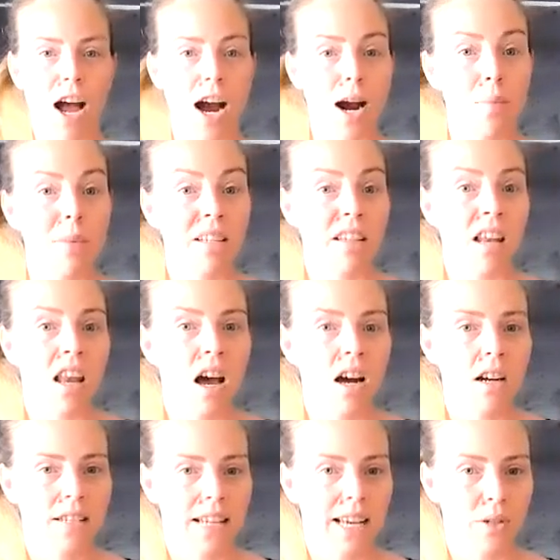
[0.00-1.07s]
Arm is
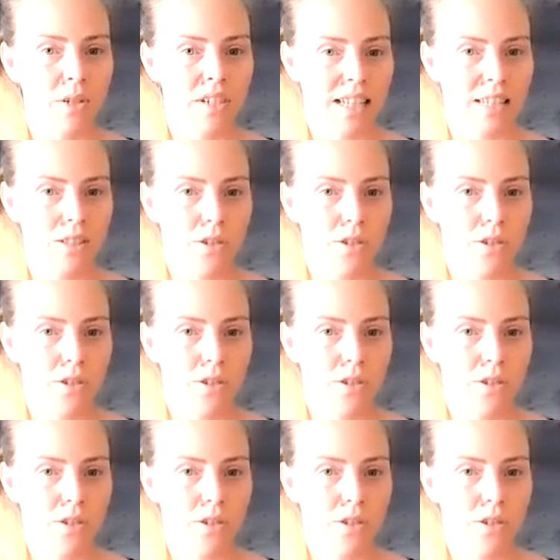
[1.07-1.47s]
locked out, dead